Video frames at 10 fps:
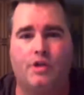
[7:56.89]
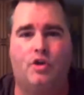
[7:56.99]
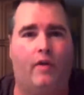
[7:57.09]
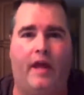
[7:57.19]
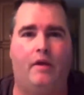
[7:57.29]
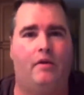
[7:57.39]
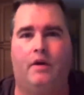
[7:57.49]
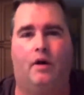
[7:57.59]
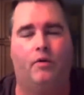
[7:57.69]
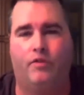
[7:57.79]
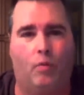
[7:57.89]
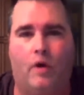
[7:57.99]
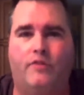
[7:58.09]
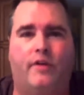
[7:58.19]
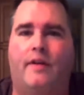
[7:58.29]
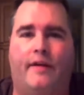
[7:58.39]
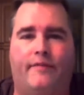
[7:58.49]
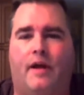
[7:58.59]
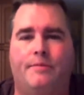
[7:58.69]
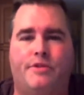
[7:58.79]
a show that, you know, is a once in a
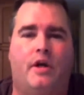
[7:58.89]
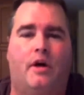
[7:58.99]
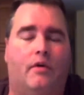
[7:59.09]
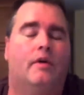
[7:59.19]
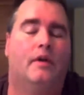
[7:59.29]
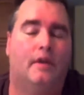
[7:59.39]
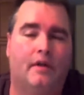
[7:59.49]
lifetime show.